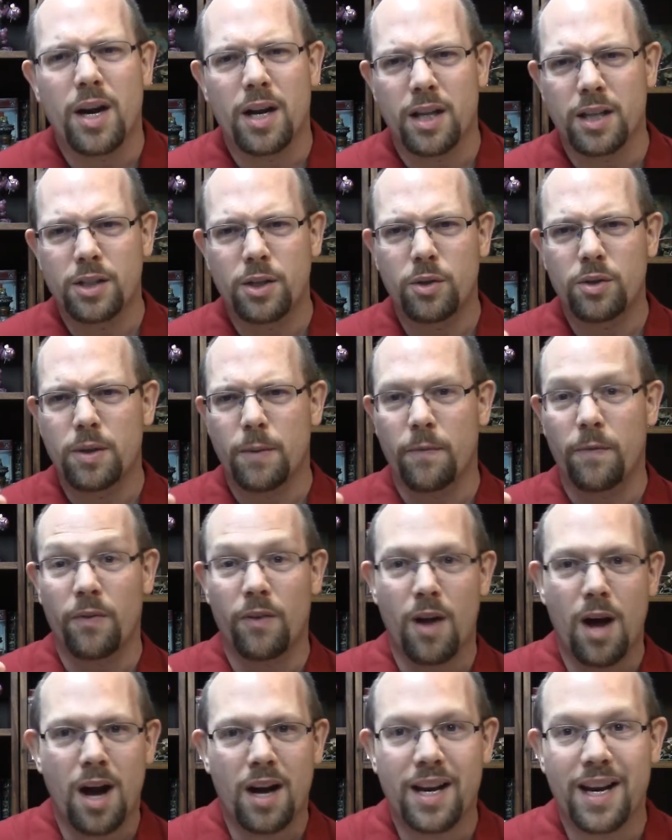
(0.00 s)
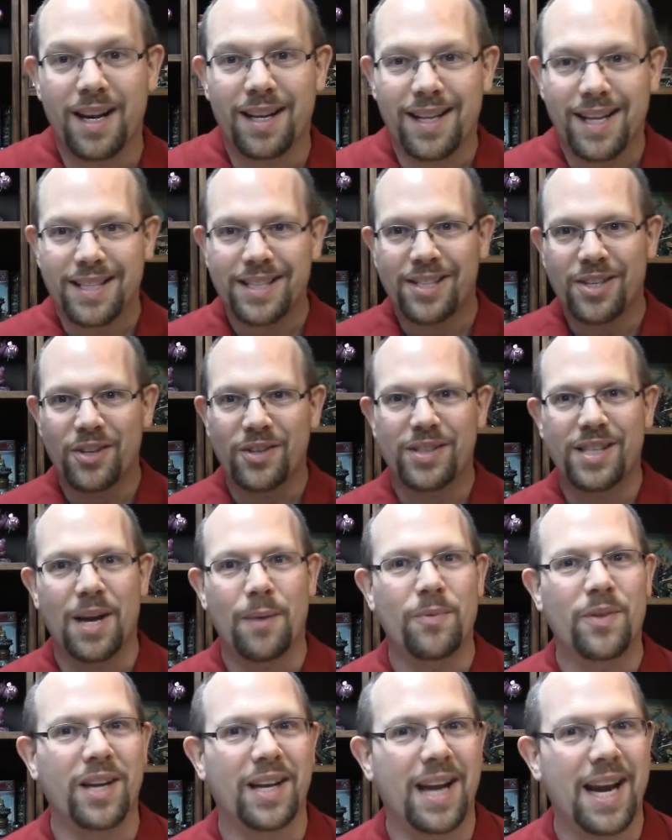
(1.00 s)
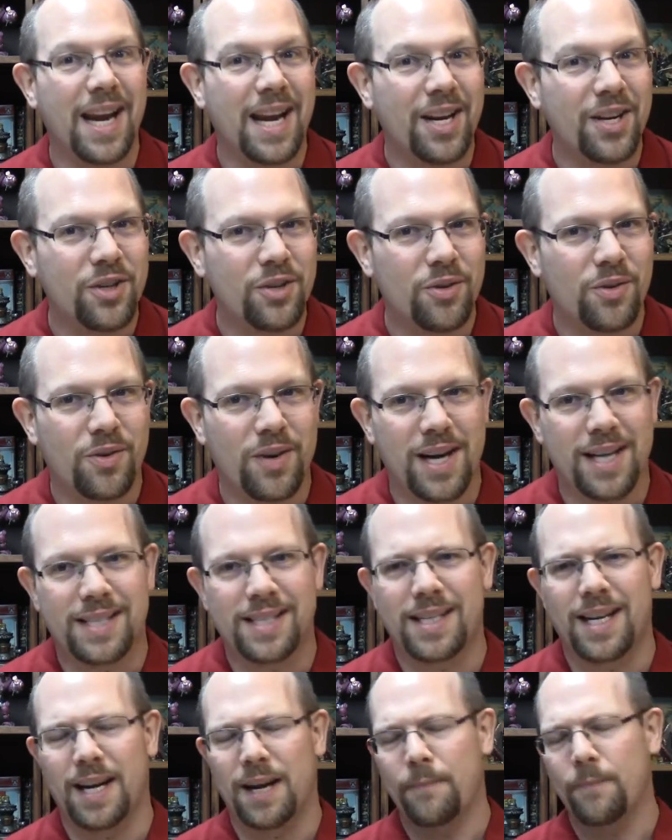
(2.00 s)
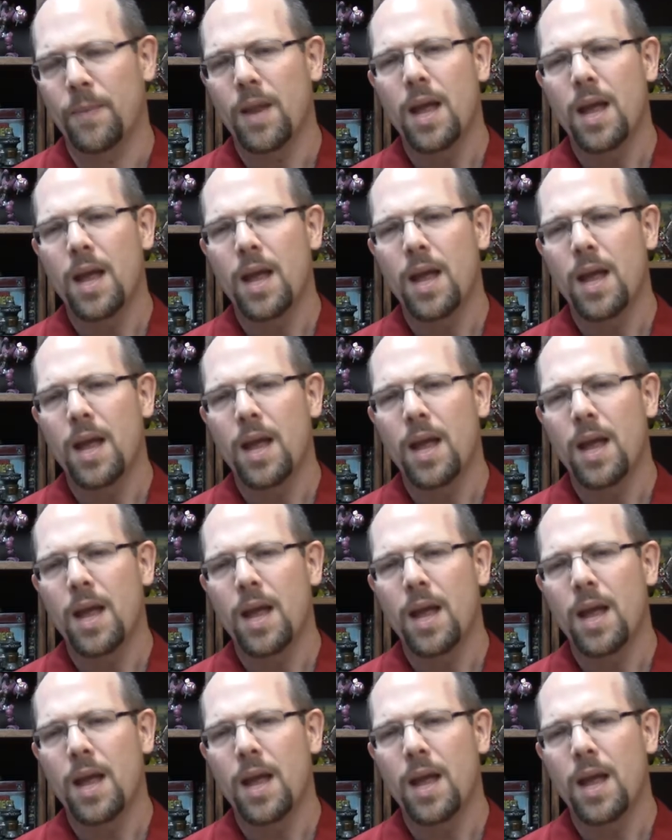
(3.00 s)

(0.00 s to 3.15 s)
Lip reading: Let's do some flocking. Let's do something interesting.